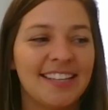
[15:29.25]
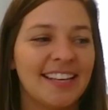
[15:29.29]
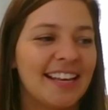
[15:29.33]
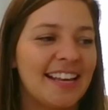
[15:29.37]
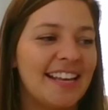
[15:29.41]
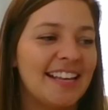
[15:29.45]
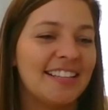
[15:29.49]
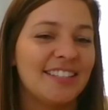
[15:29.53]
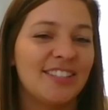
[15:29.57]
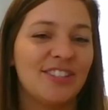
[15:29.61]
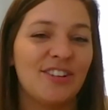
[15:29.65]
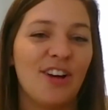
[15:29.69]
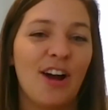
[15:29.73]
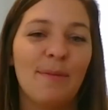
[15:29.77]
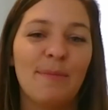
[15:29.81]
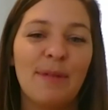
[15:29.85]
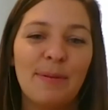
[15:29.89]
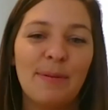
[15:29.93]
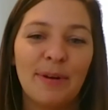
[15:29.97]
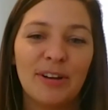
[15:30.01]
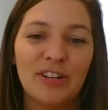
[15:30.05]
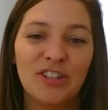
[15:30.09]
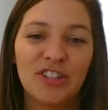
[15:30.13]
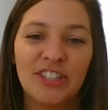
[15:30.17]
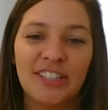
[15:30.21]
like he has taught me
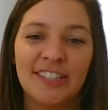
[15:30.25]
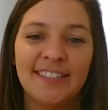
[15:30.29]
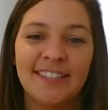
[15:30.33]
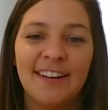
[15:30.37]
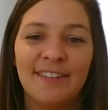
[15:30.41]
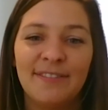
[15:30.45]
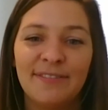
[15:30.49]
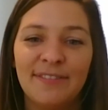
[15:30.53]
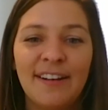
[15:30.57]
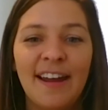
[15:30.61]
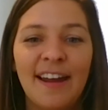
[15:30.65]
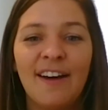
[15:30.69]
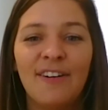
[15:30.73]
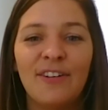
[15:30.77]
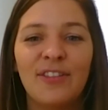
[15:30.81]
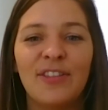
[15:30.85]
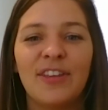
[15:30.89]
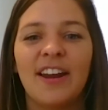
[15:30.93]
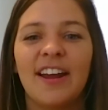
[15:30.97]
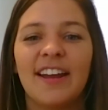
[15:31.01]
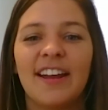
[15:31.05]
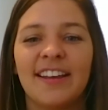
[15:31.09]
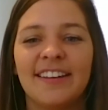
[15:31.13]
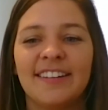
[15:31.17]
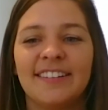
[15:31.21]
a bunch of stuff now
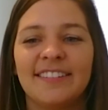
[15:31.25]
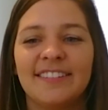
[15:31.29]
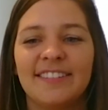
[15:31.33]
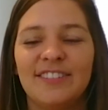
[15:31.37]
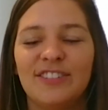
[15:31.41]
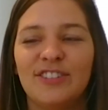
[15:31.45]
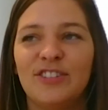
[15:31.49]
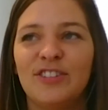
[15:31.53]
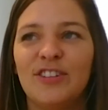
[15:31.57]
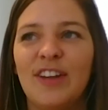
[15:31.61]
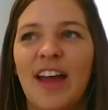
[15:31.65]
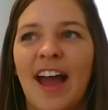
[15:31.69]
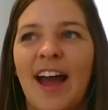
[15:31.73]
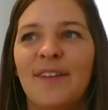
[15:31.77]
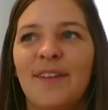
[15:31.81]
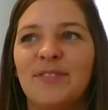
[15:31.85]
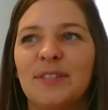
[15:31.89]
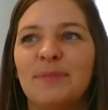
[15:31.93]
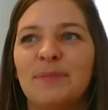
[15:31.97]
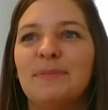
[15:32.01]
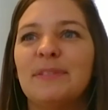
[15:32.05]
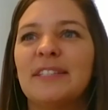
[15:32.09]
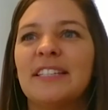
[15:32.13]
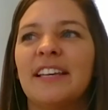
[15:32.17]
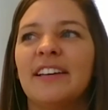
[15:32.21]
that I can have
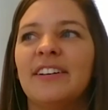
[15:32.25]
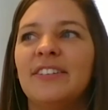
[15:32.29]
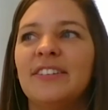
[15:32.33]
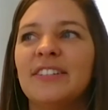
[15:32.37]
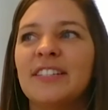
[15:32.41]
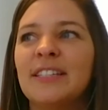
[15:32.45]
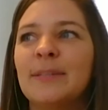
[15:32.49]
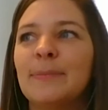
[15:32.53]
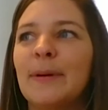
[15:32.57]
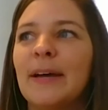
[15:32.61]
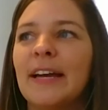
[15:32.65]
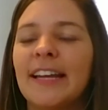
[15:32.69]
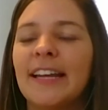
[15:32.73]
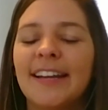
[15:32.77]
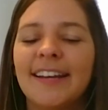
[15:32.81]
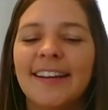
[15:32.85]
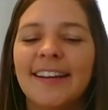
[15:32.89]
some skills, but